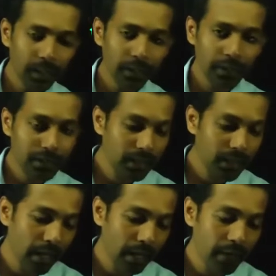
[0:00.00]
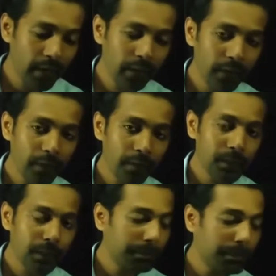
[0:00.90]
deviation away
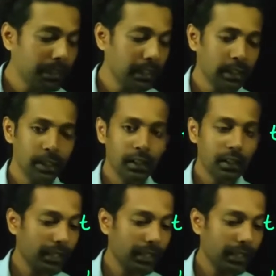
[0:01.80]
from the mean.